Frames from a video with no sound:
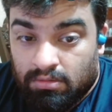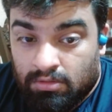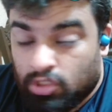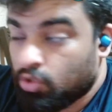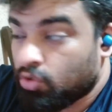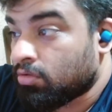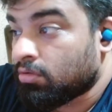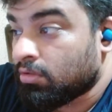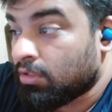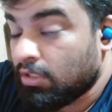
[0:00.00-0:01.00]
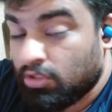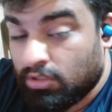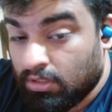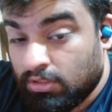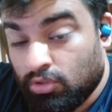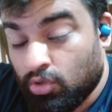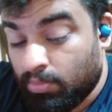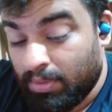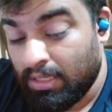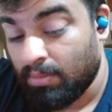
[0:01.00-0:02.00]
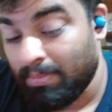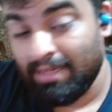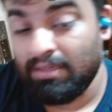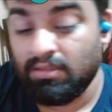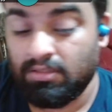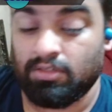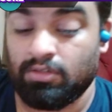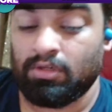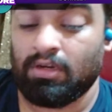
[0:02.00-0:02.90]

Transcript: So this could be a madness, dude.